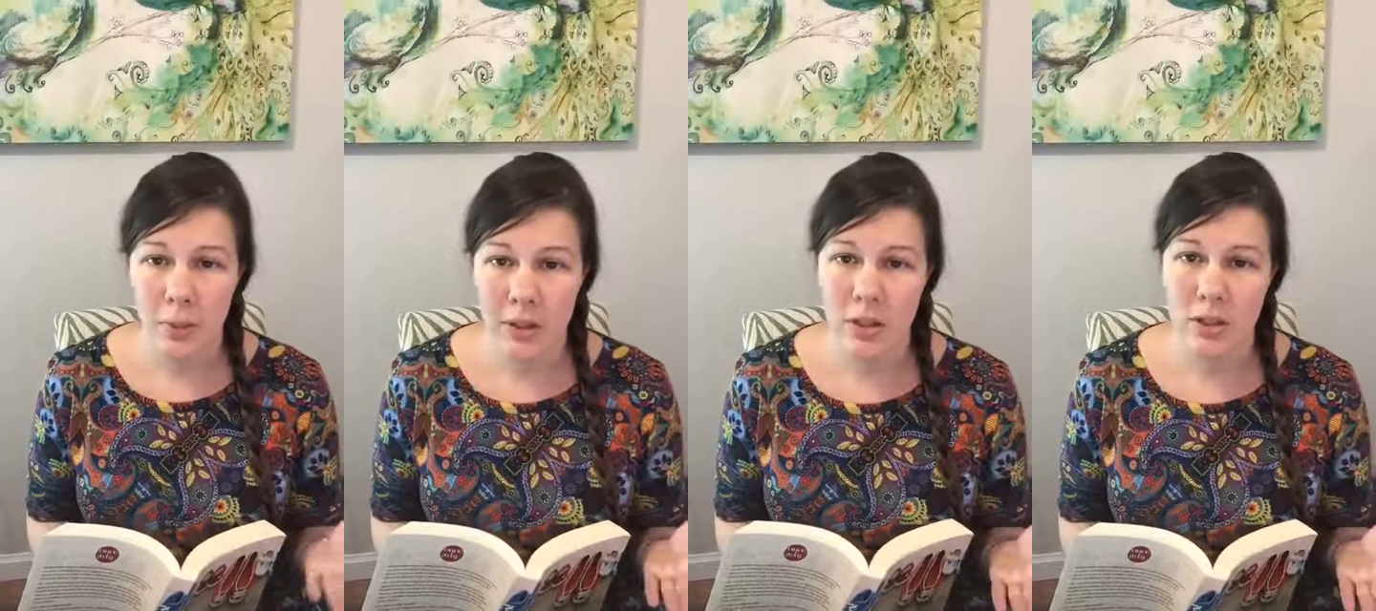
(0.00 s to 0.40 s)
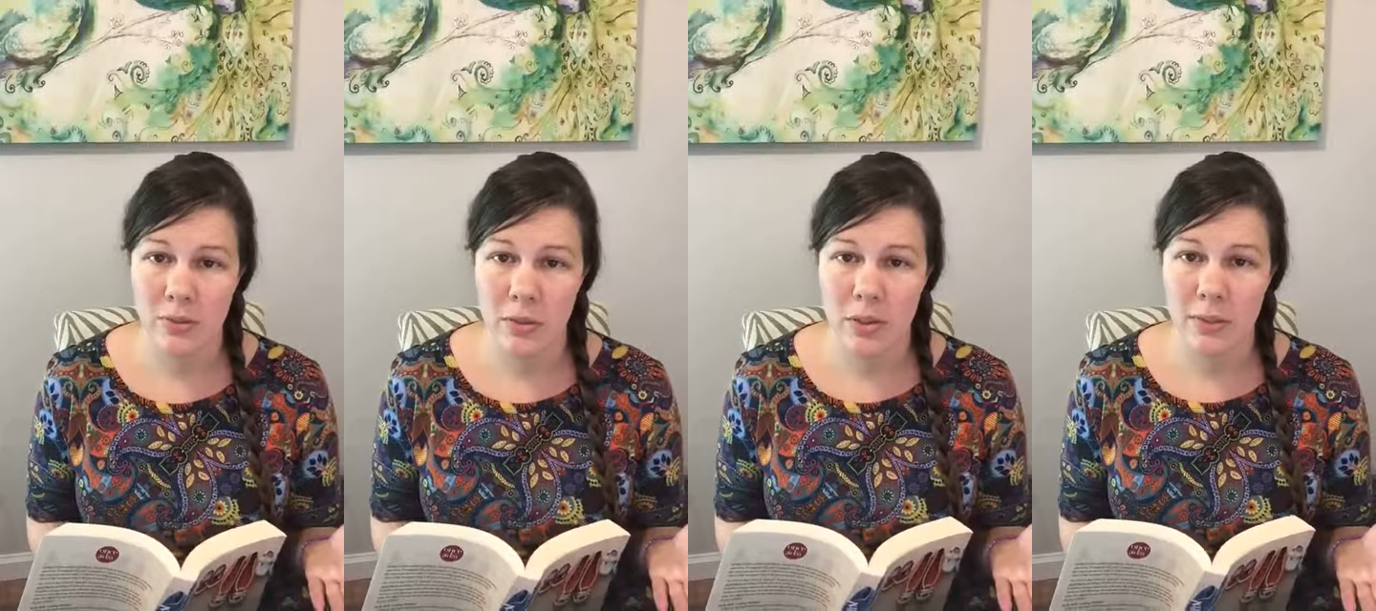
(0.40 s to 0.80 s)
punish
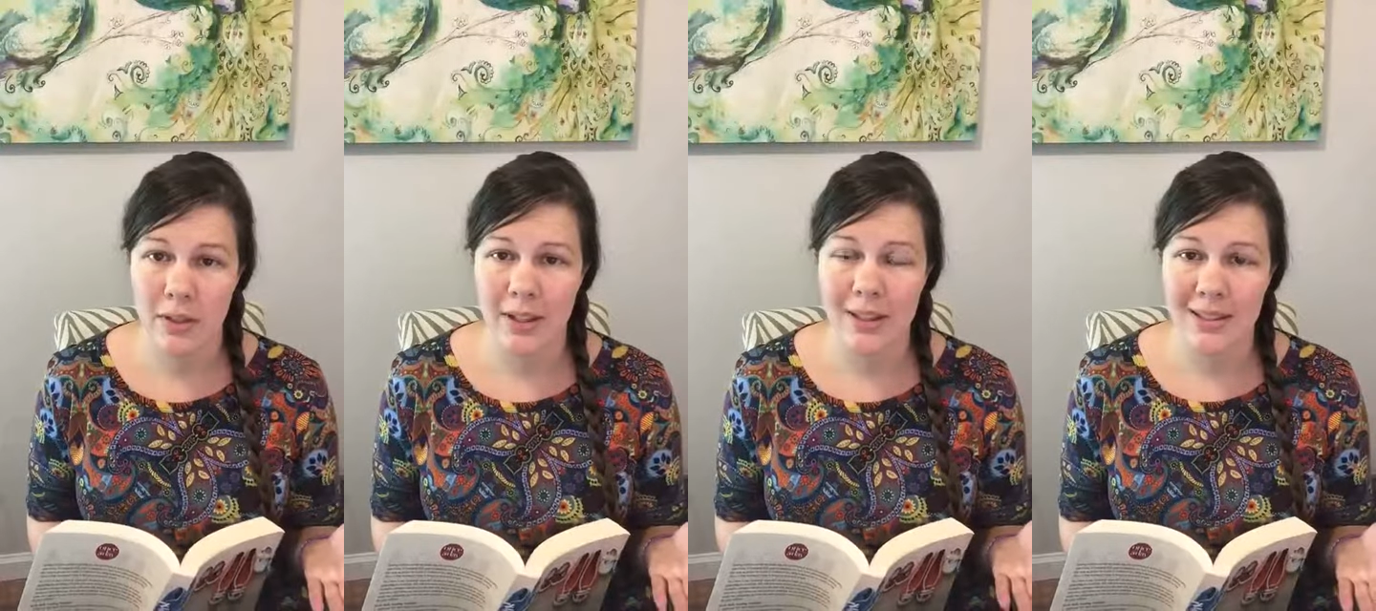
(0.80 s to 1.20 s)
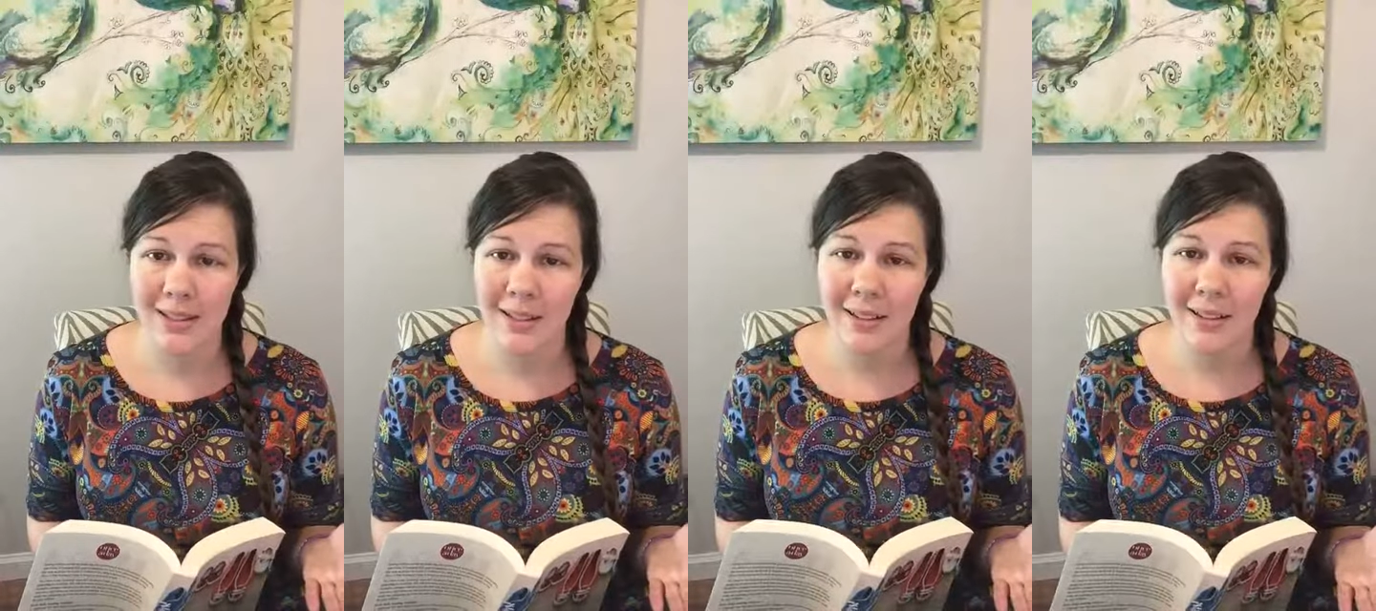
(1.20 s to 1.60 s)
him for something that he's
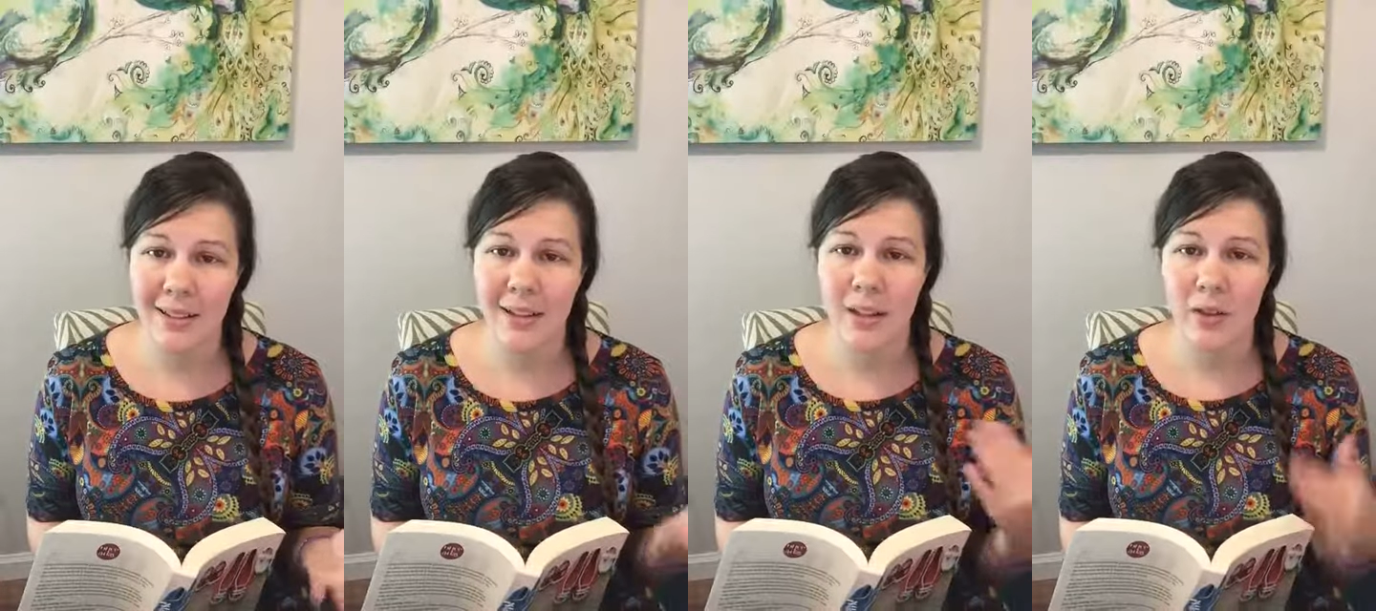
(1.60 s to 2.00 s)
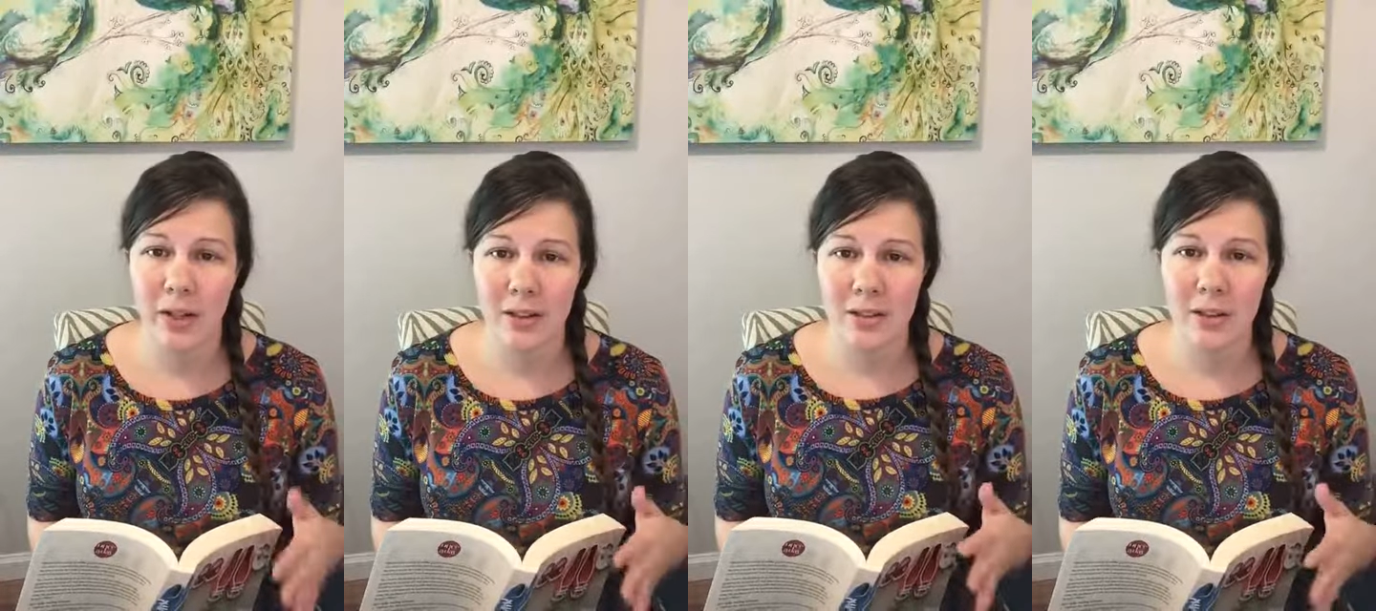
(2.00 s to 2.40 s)
done, it
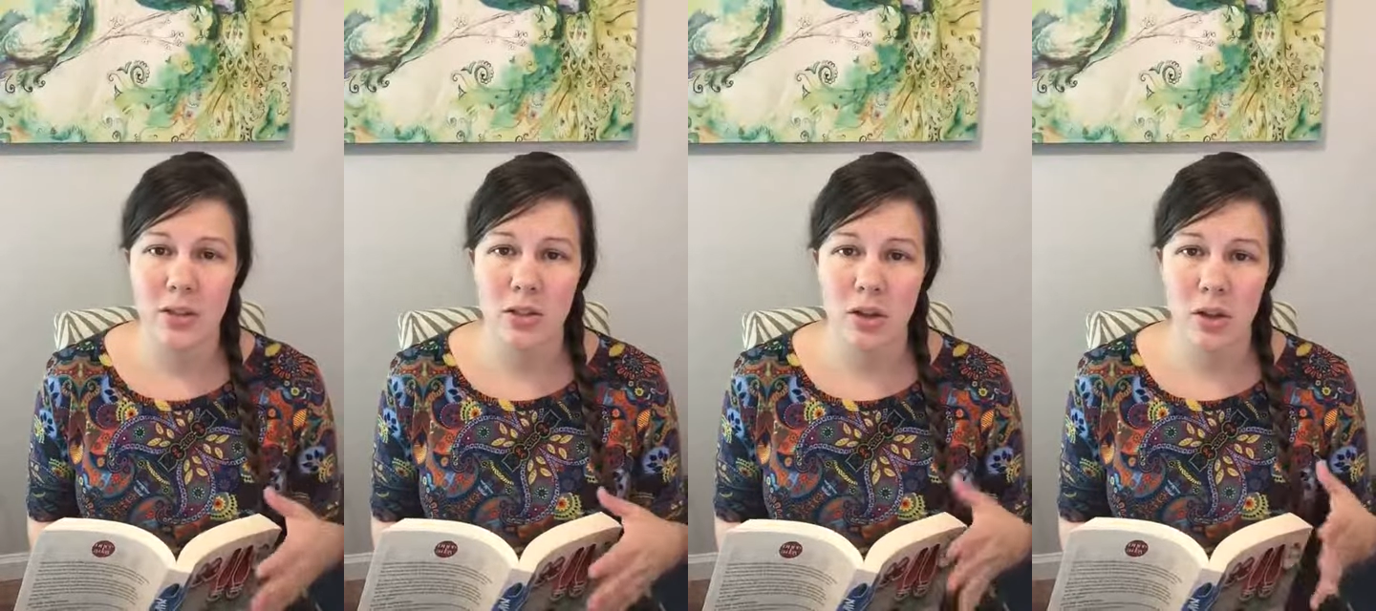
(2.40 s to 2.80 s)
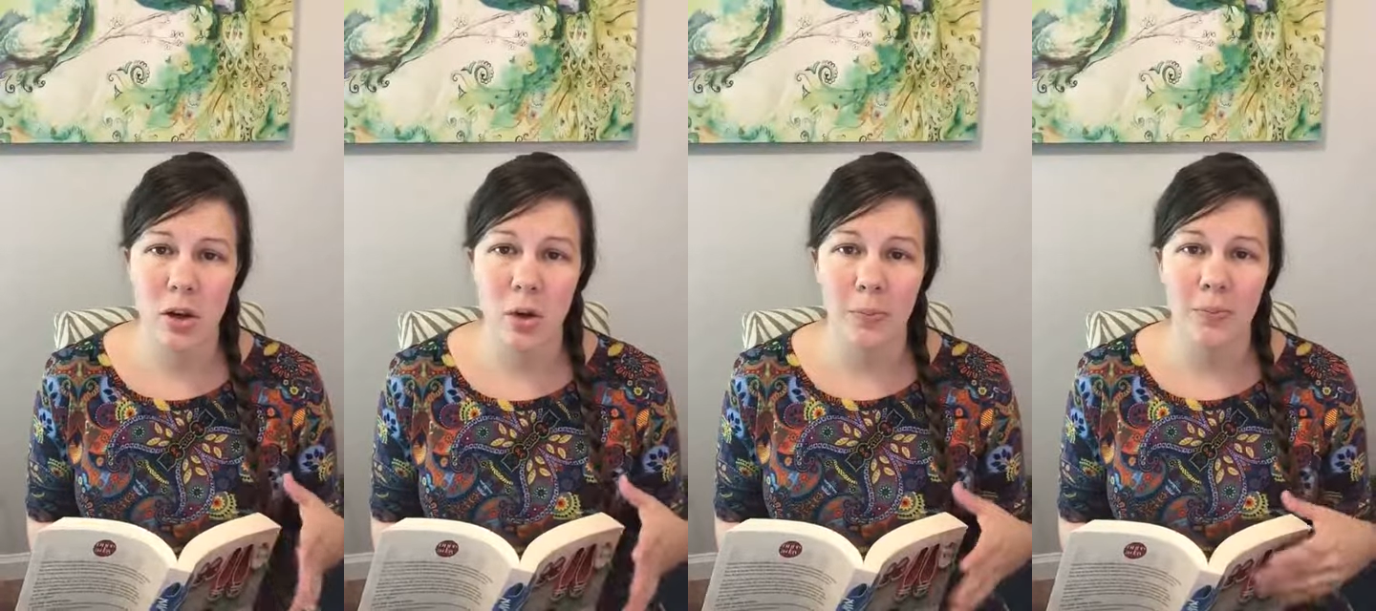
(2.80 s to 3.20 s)
creates tension in our
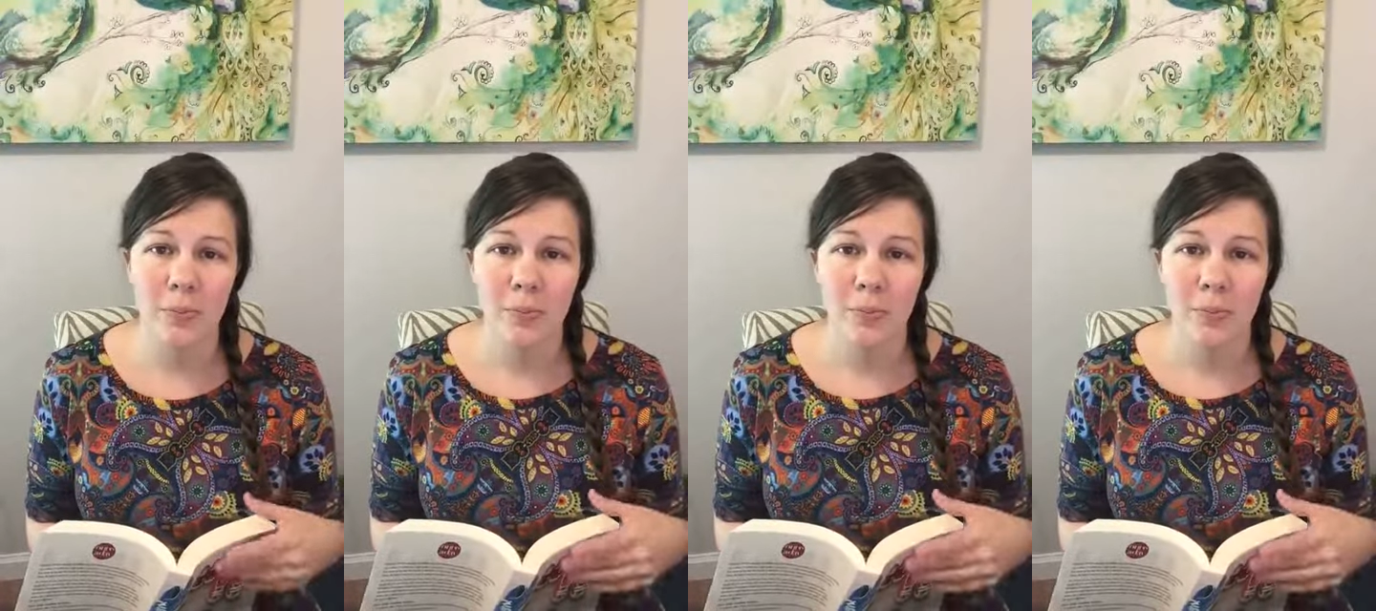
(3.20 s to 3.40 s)
home.